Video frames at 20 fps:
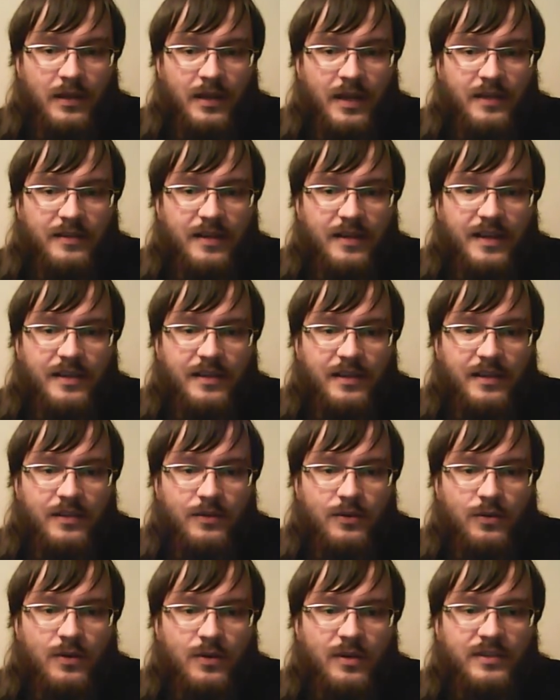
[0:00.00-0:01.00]
Take
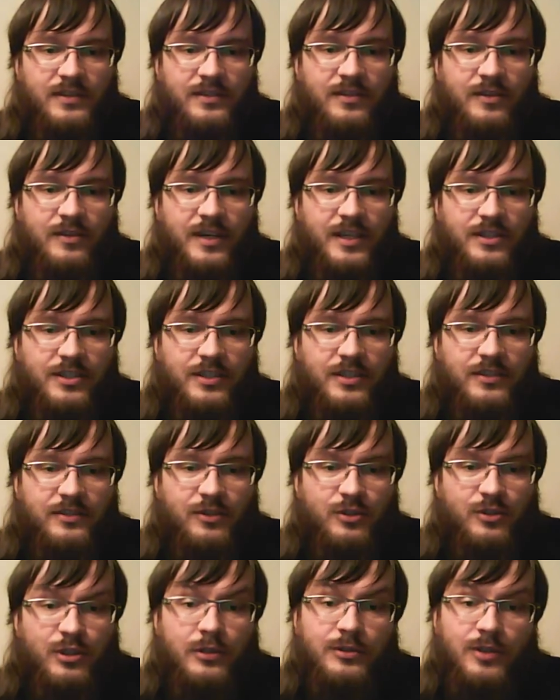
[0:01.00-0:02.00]
into consideration
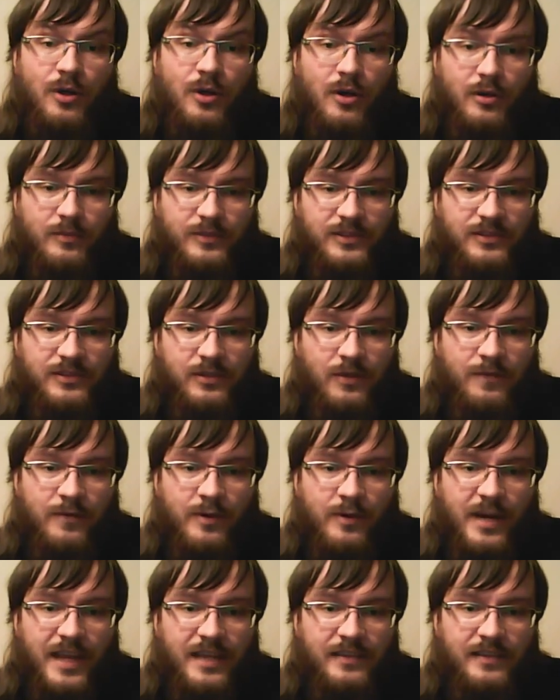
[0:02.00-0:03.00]
social norms of
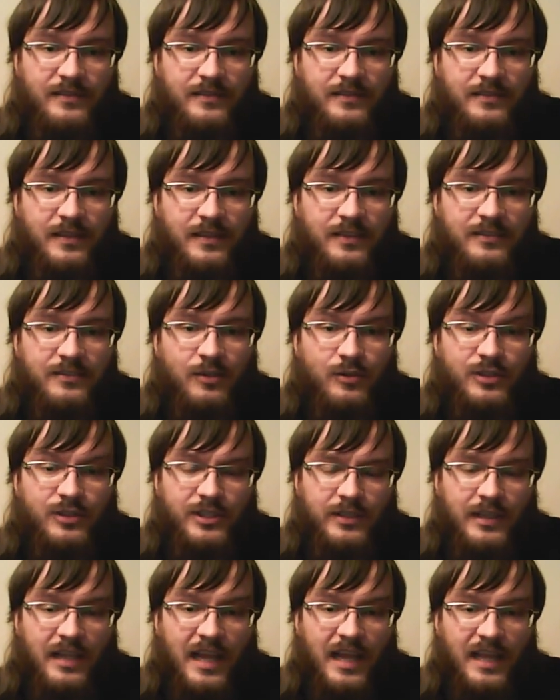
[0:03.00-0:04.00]
race and social
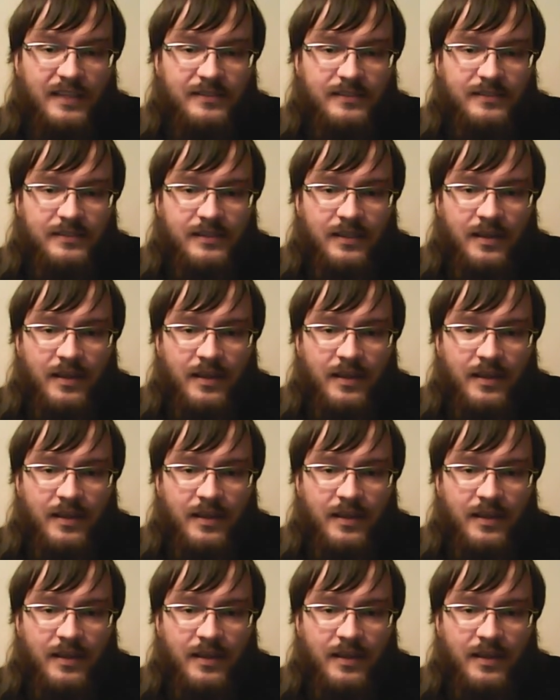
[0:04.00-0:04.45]
class.